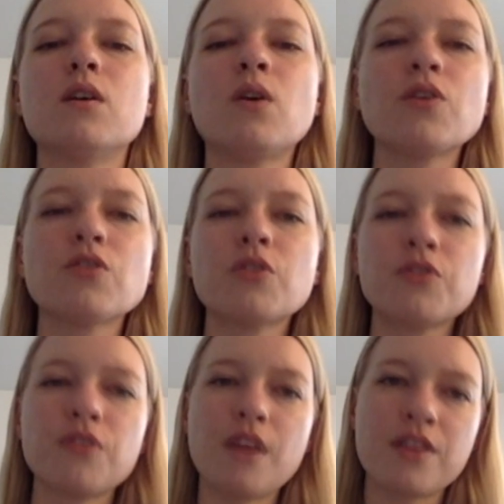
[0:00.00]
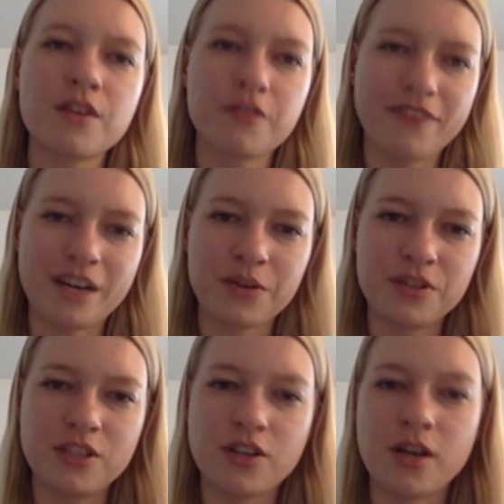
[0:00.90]
Also, a thing for
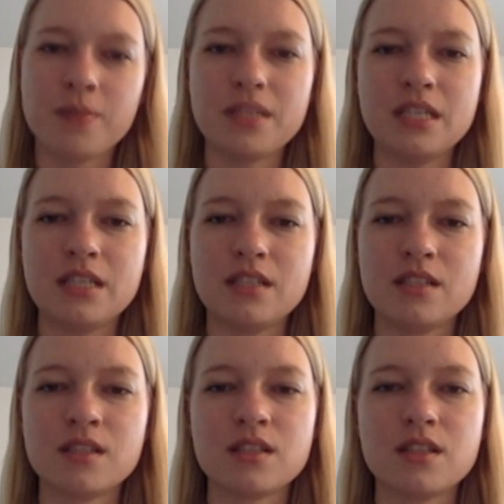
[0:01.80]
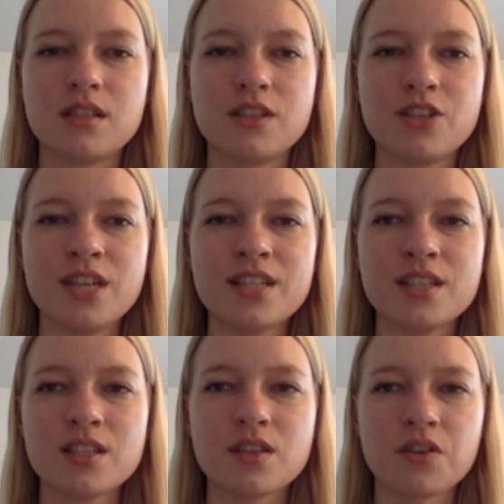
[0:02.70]
faculty jobs is the
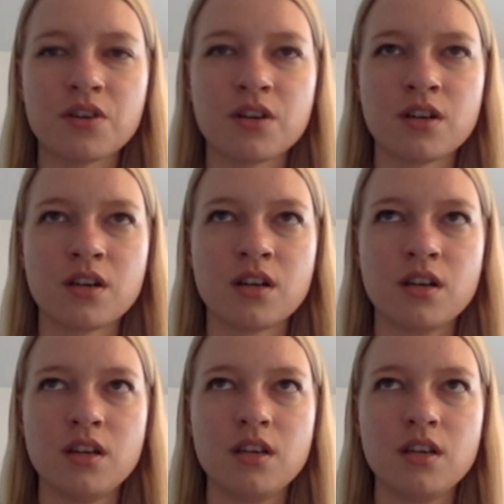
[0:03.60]
chances are,